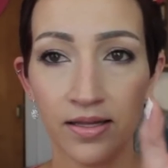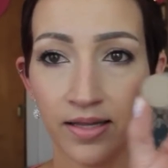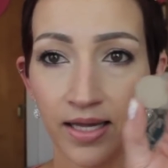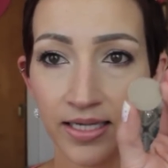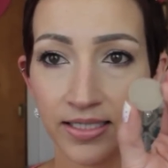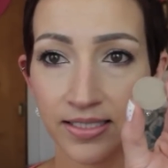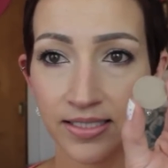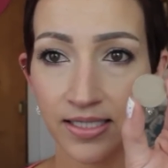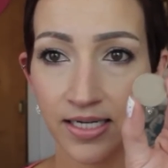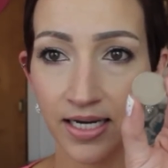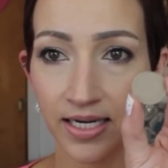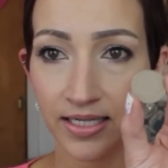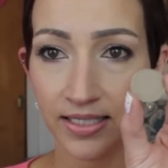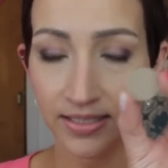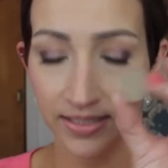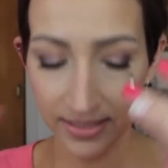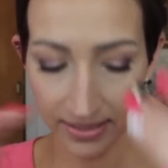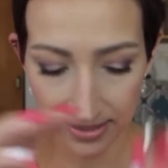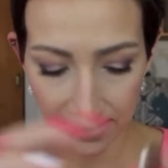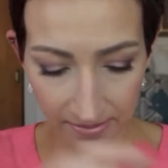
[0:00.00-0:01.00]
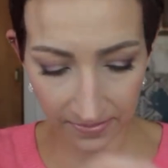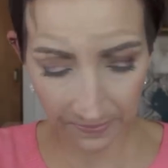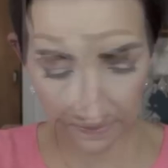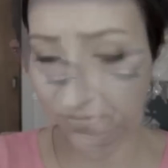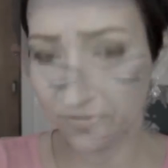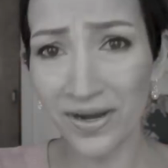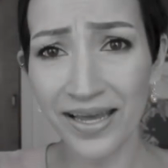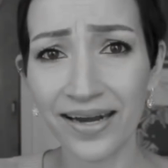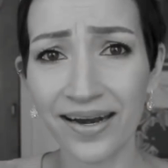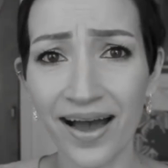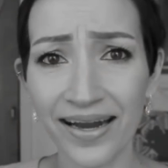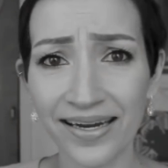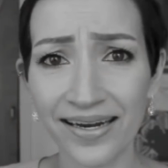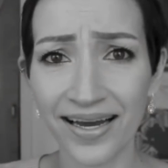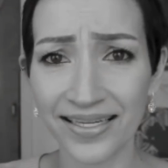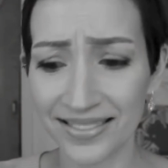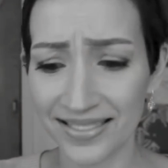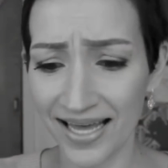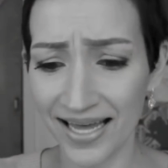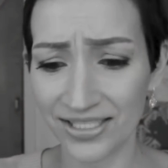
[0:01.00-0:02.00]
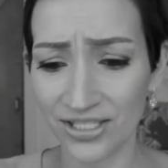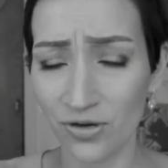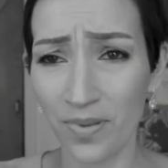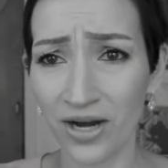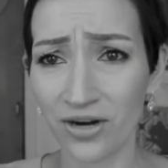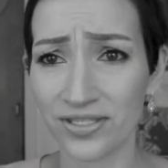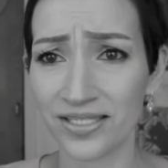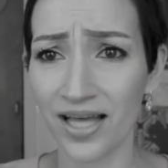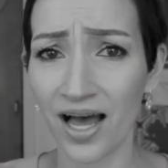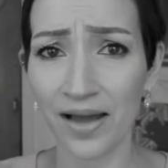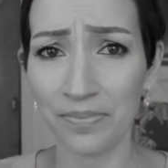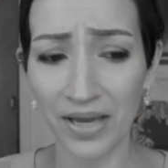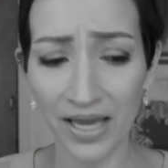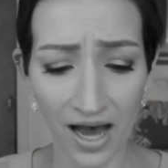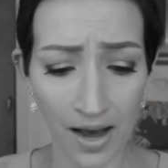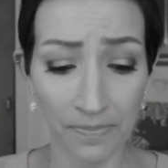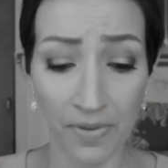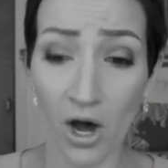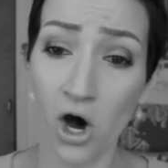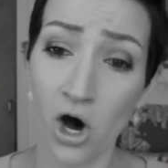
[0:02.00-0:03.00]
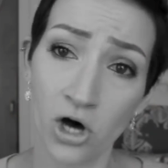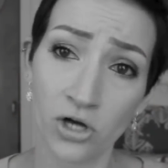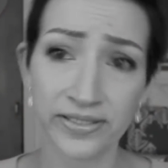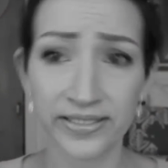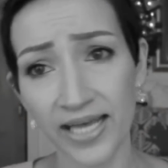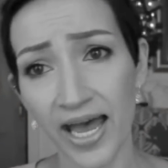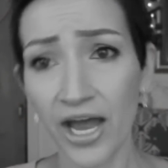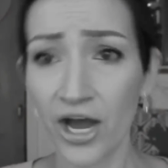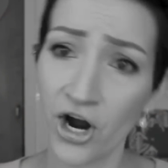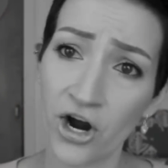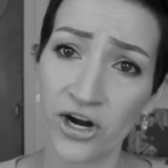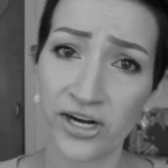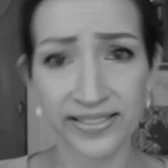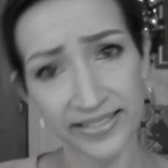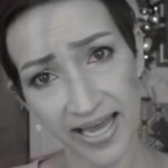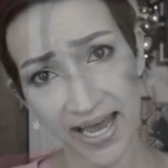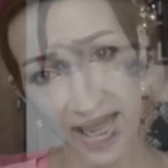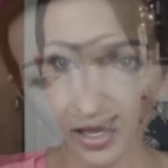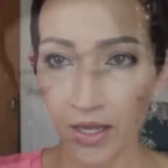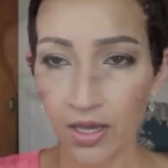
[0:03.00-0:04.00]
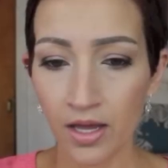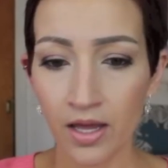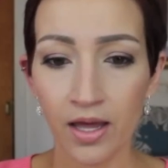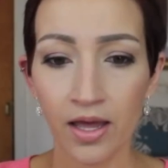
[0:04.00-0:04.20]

That's nice freaking 99 cents. You better sign me up all day, a day.